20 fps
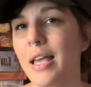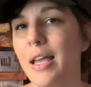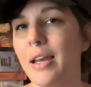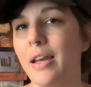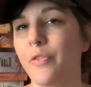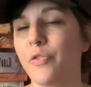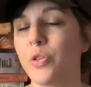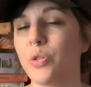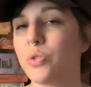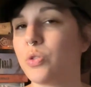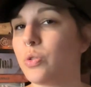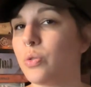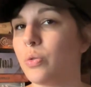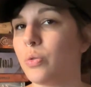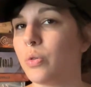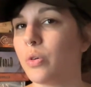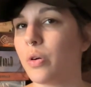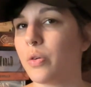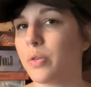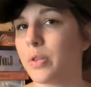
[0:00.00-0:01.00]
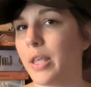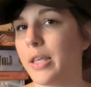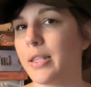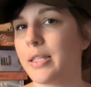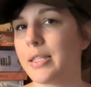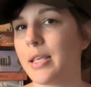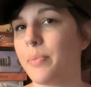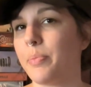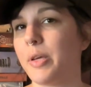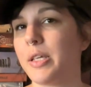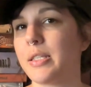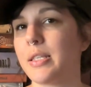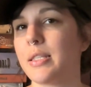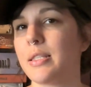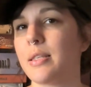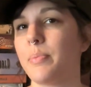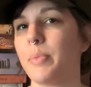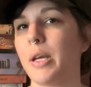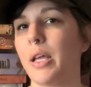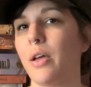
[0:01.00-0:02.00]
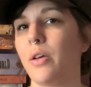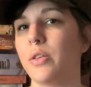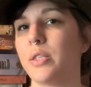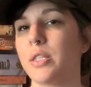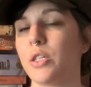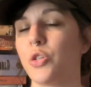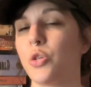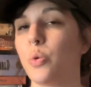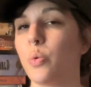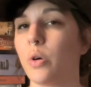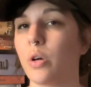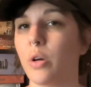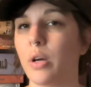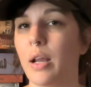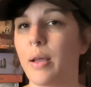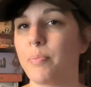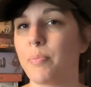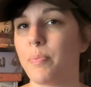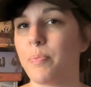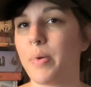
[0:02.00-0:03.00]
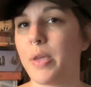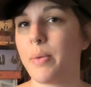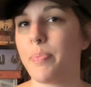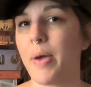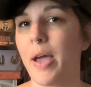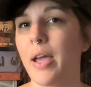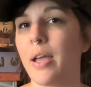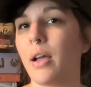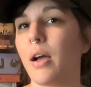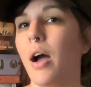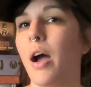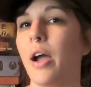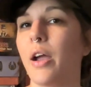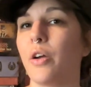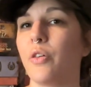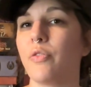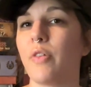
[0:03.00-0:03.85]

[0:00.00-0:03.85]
and if you do go in the same place as somebody else, you are going to be paying a higher